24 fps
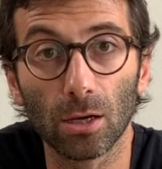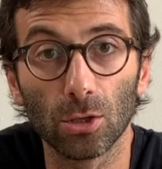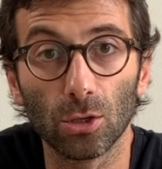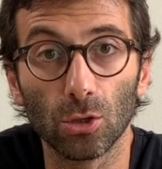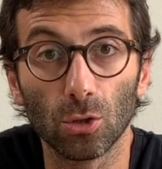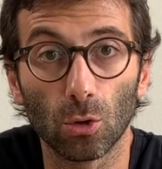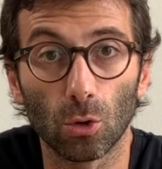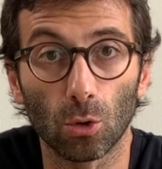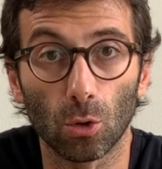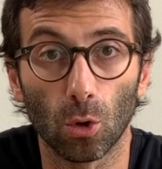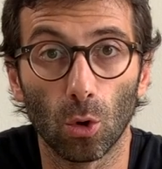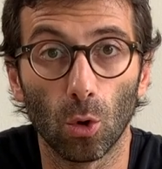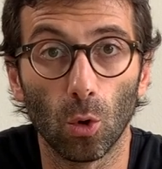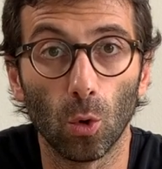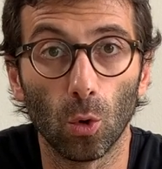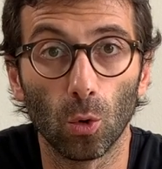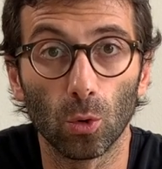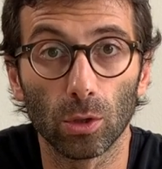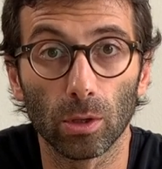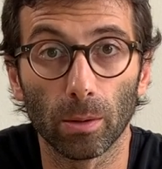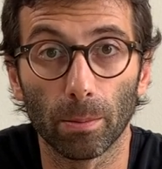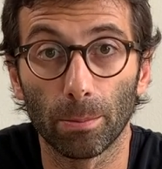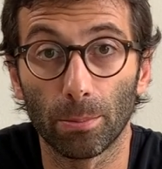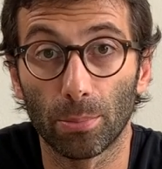your
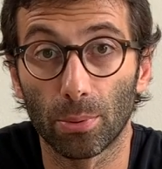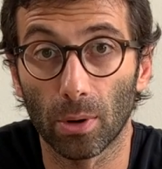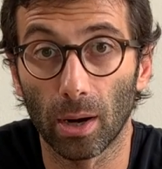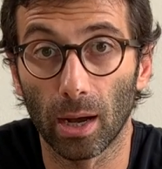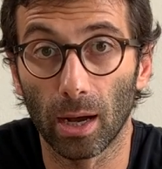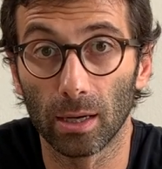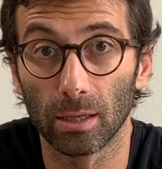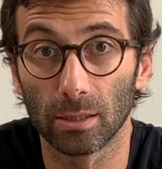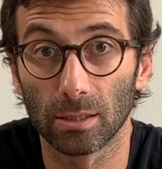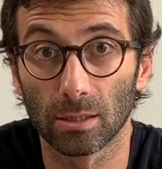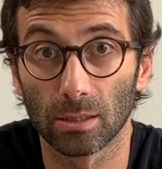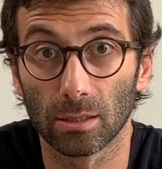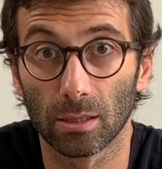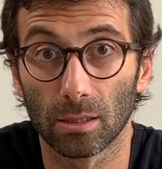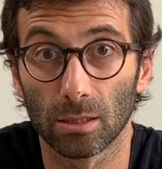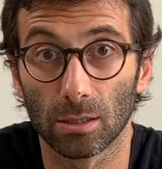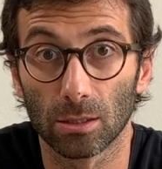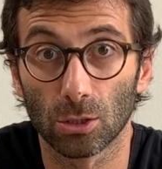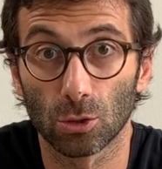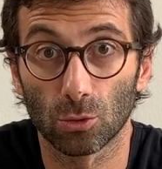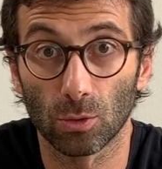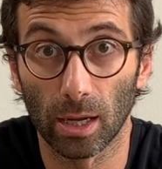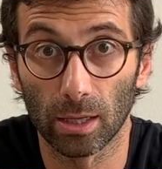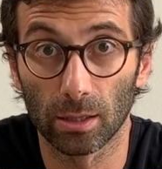own price
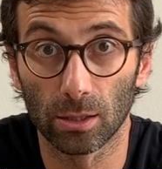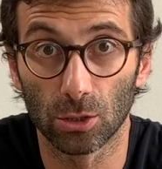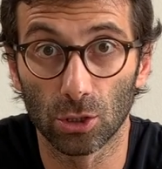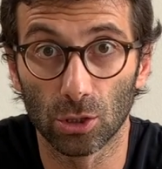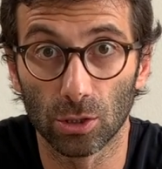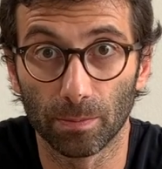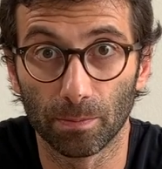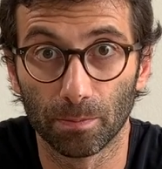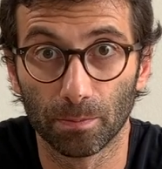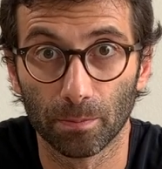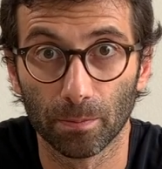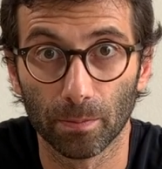strategy.